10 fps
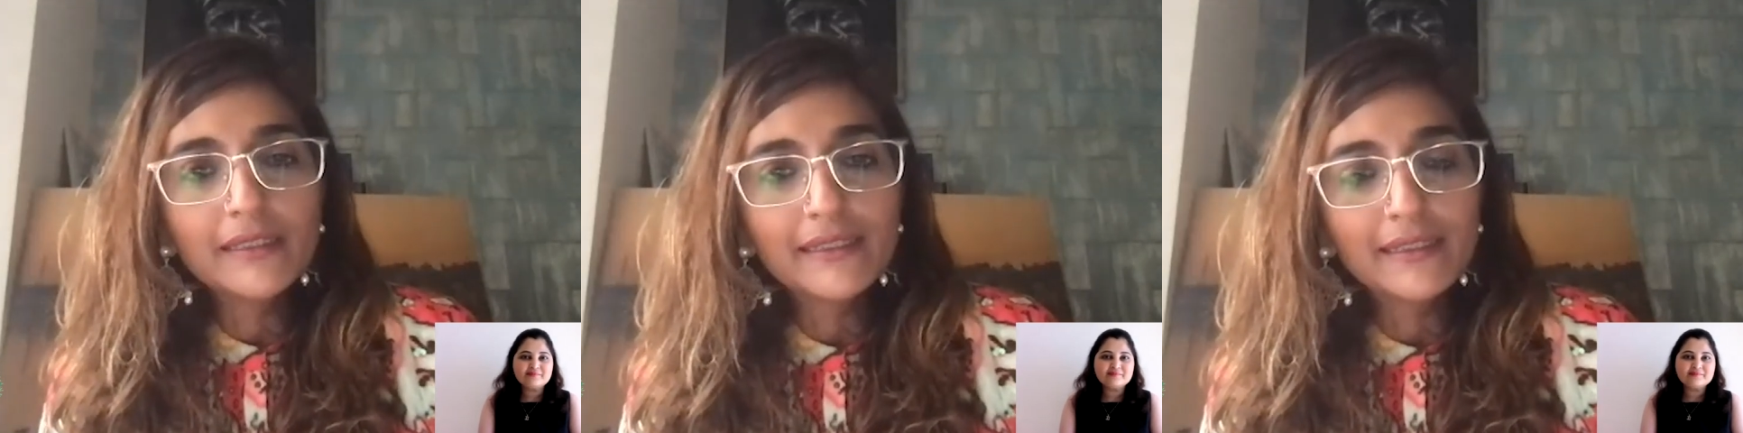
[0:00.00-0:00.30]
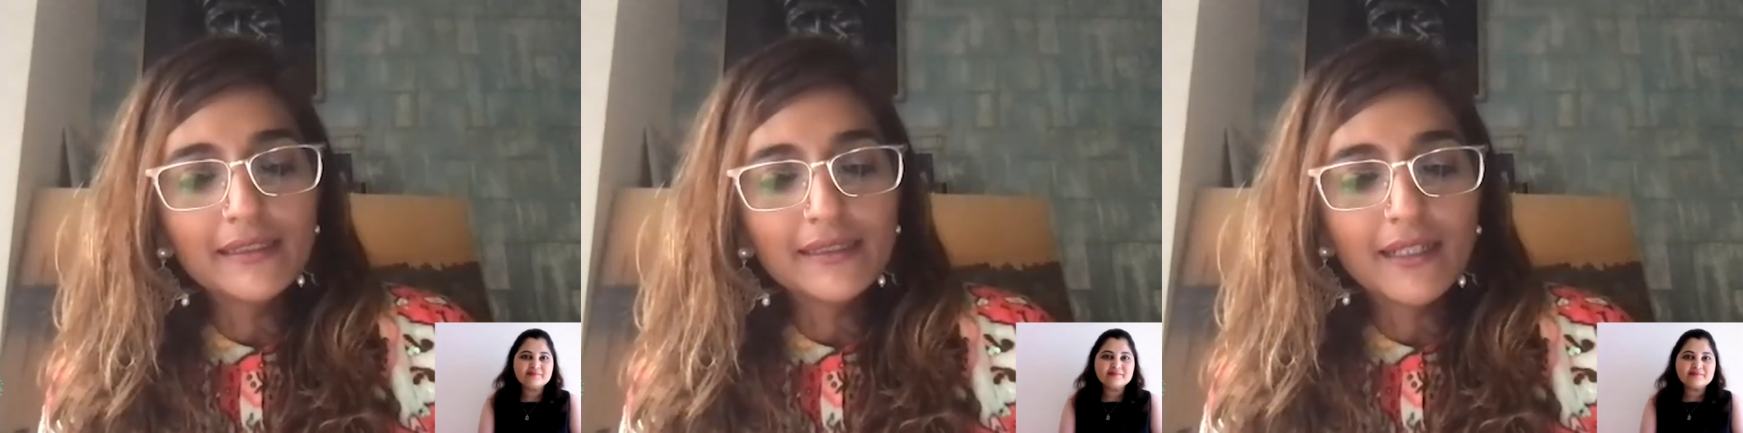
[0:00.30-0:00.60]

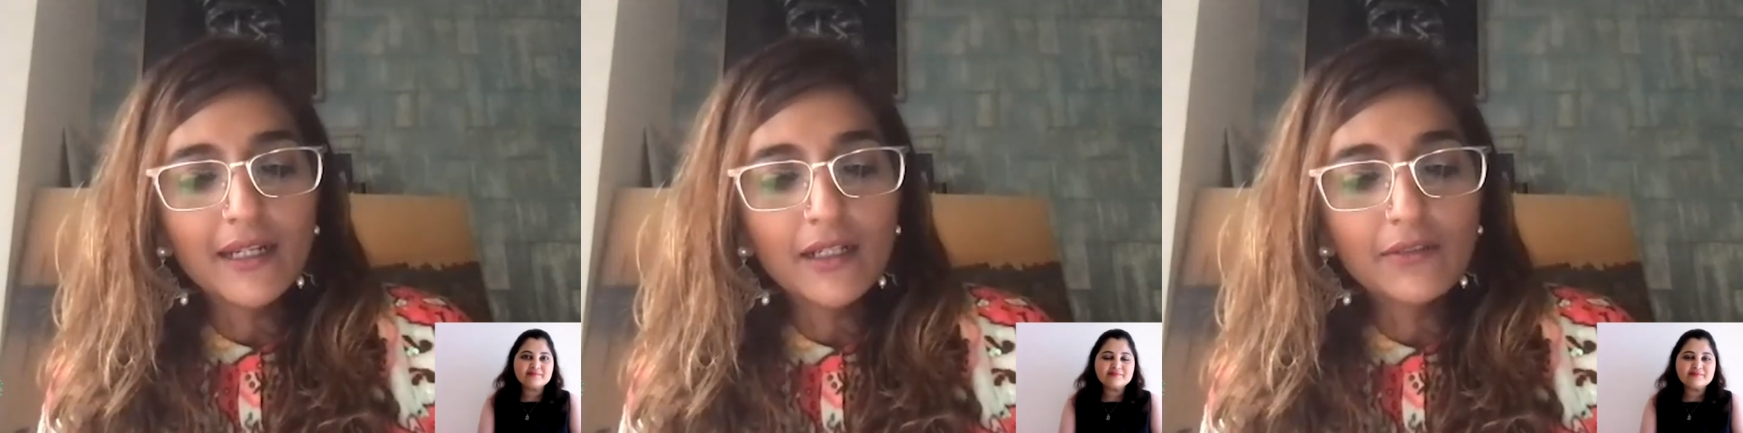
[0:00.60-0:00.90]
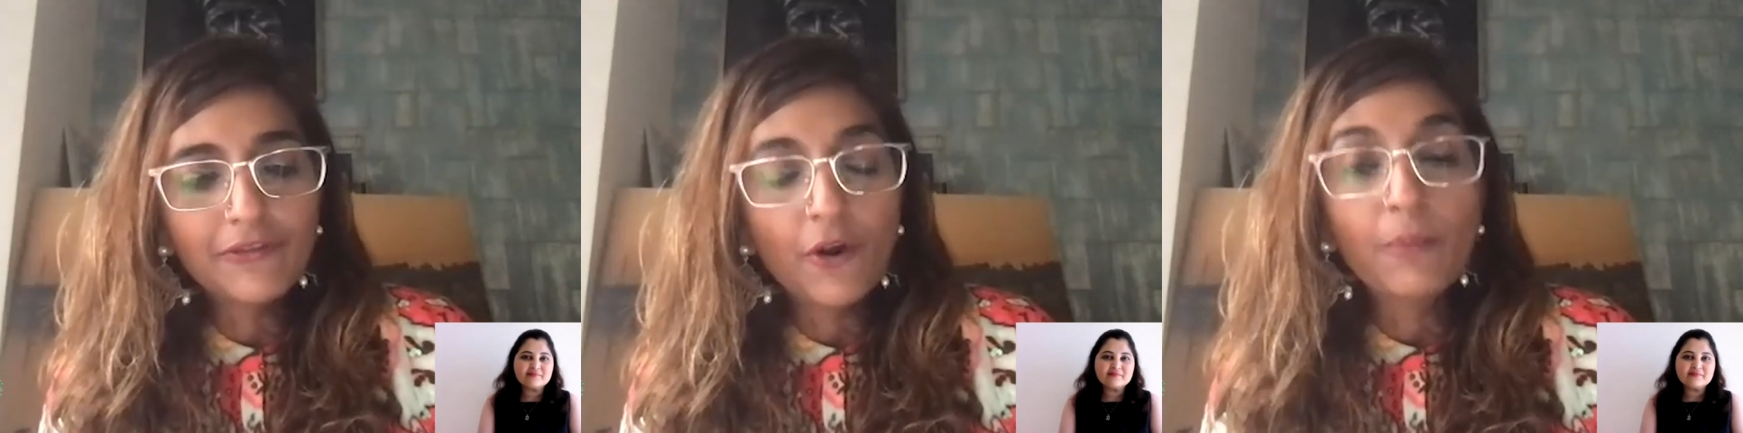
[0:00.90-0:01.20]
Speaker 1: it is
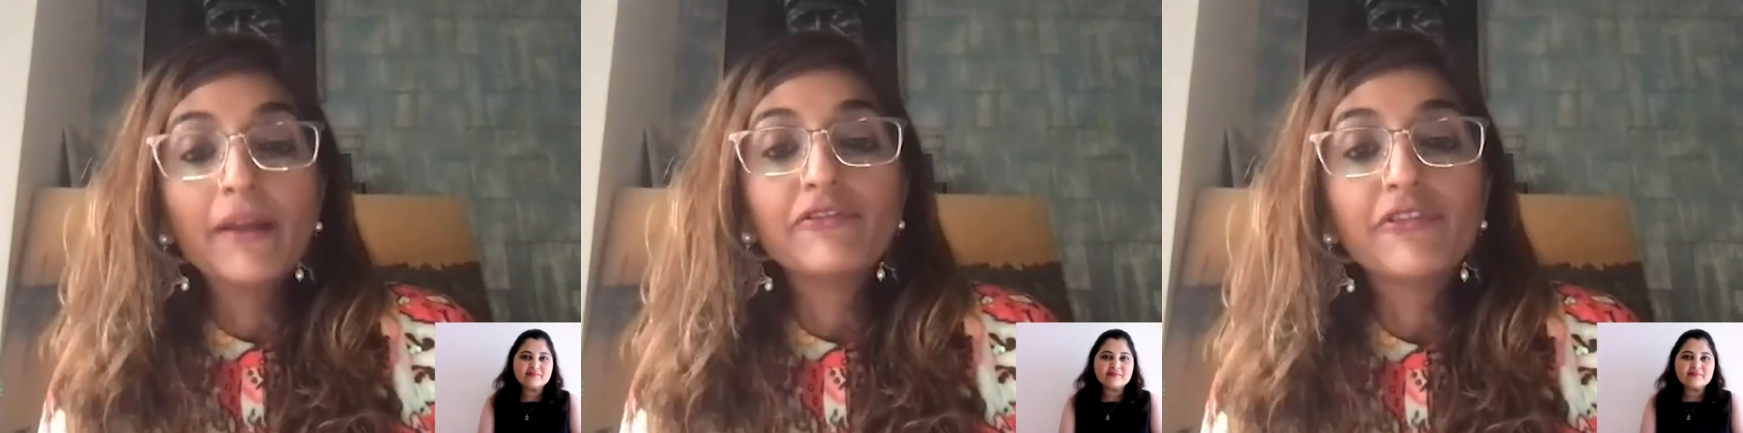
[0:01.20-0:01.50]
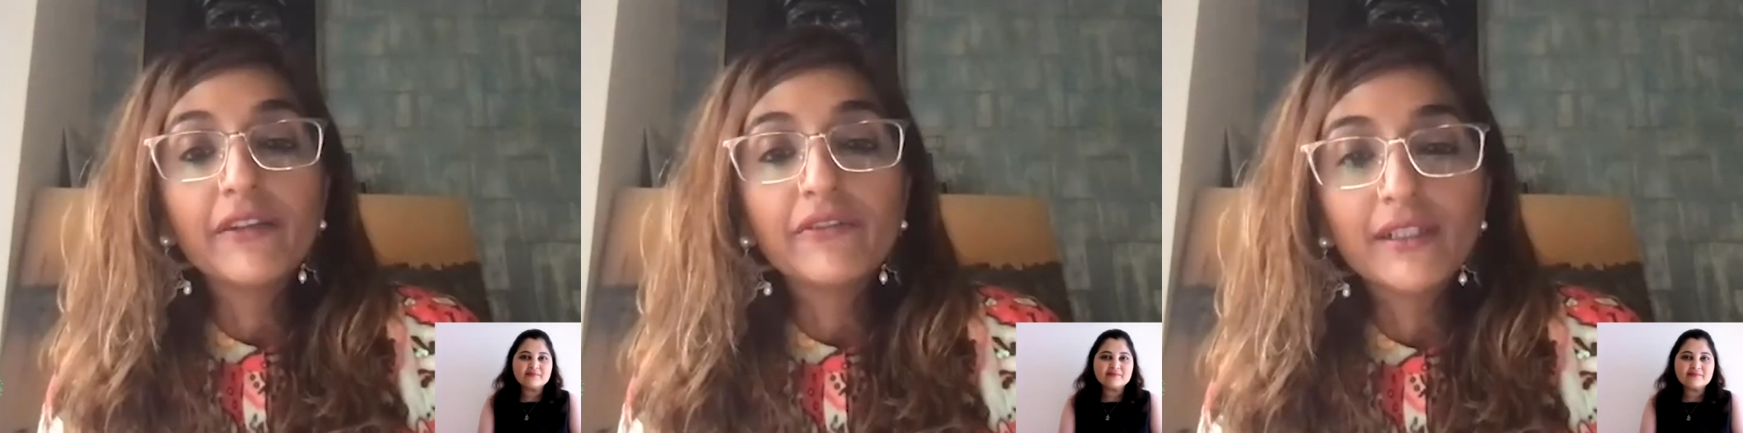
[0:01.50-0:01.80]
uh, from my
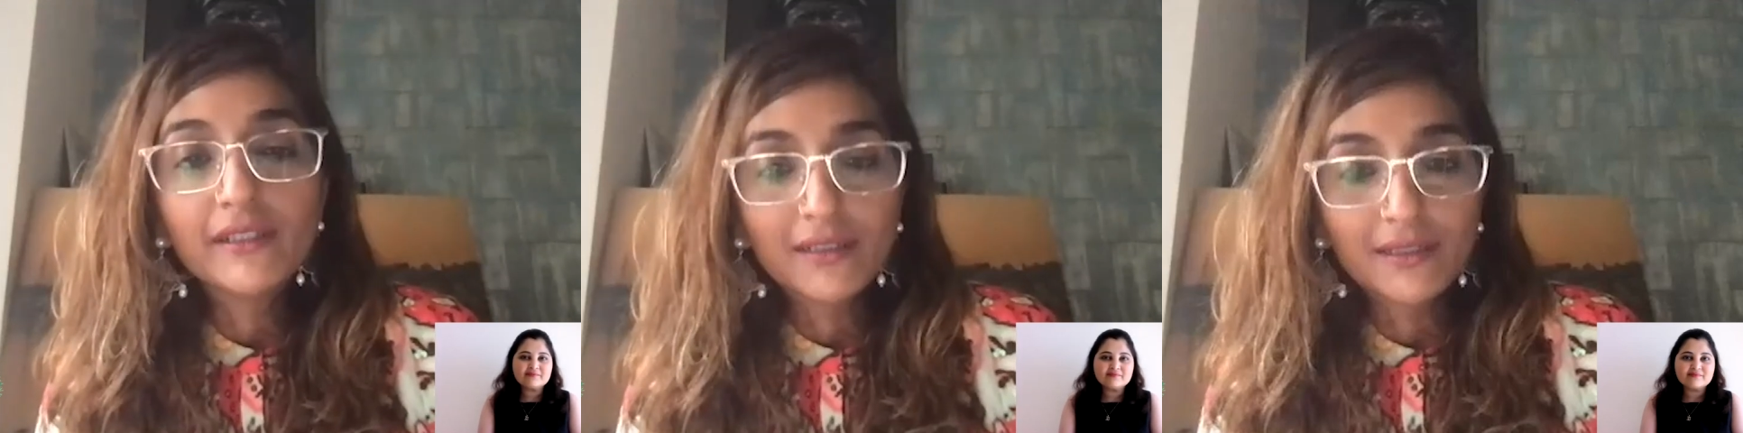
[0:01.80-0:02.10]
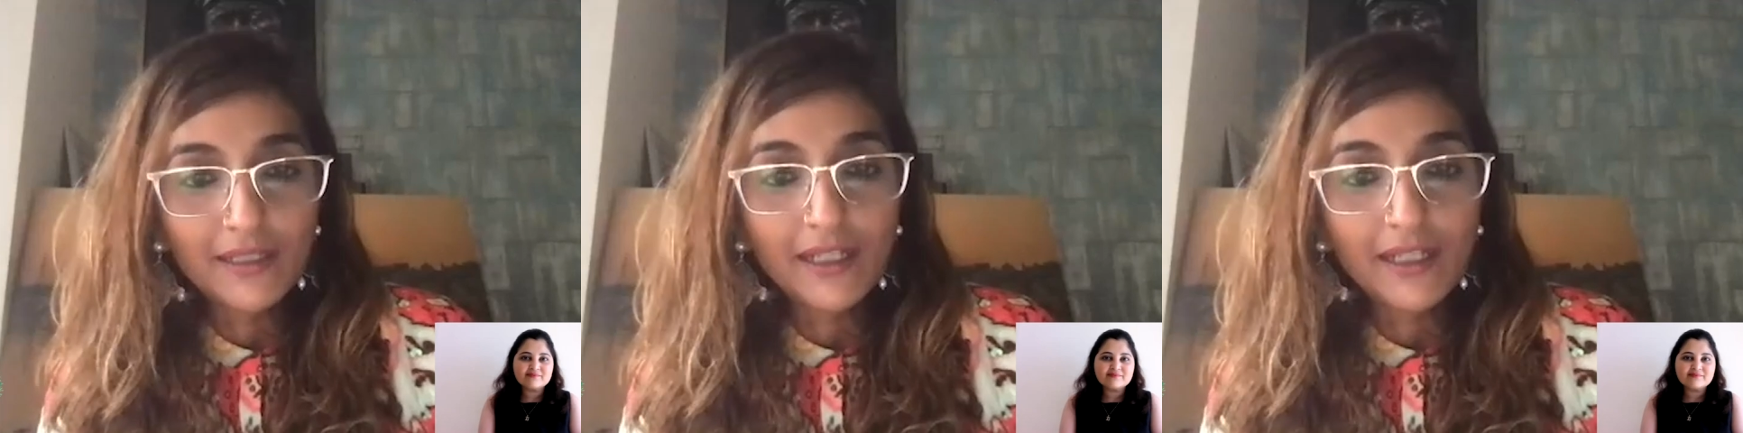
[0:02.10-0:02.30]
favorite